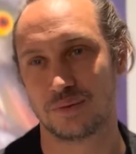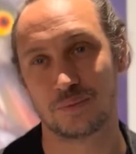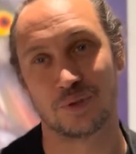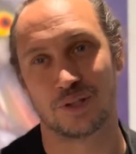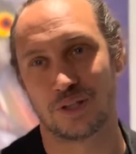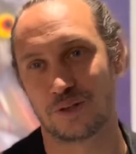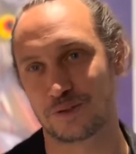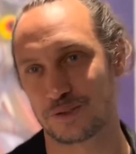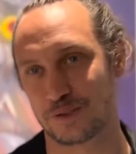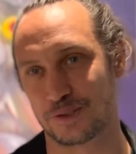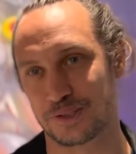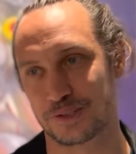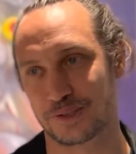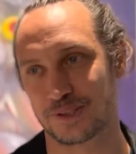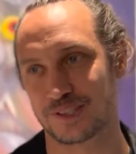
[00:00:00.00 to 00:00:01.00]
well, long story
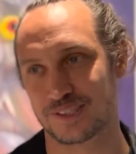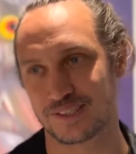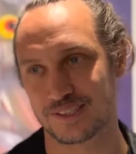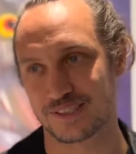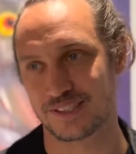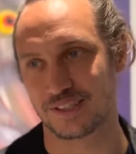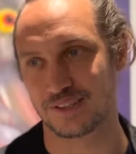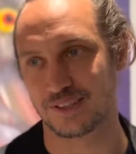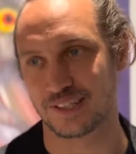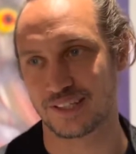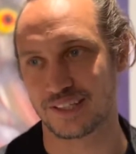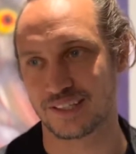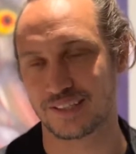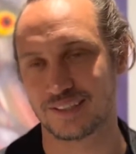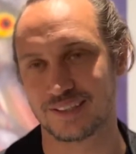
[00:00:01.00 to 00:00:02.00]
short, this is how
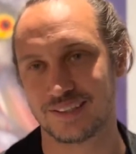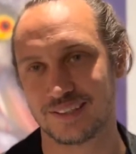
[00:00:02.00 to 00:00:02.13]
I